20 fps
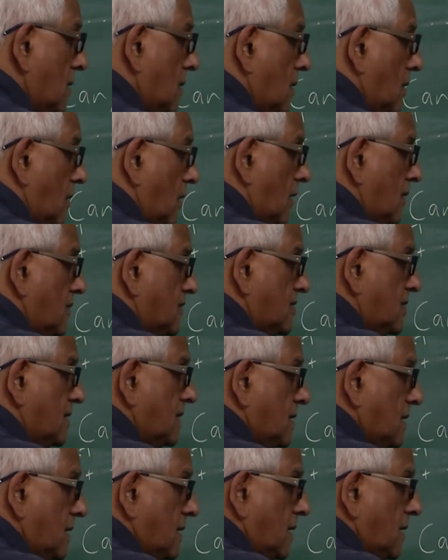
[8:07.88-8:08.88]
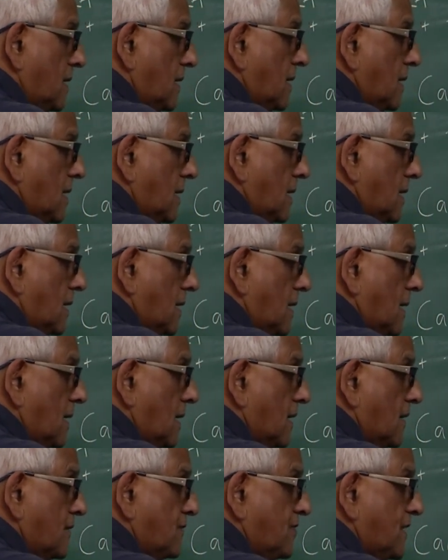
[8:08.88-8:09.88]
of
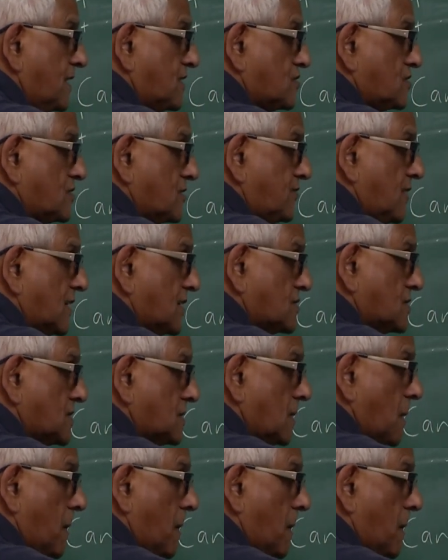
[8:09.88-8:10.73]
a fixed function?